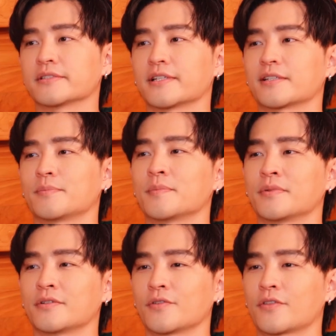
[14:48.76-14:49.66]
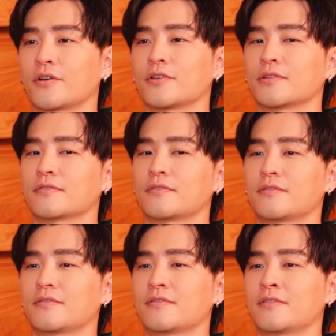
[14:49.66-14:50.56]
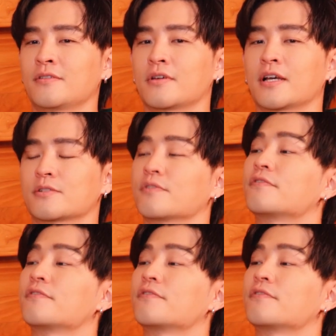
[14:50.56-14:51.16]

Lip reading: is like the people you thought you guys were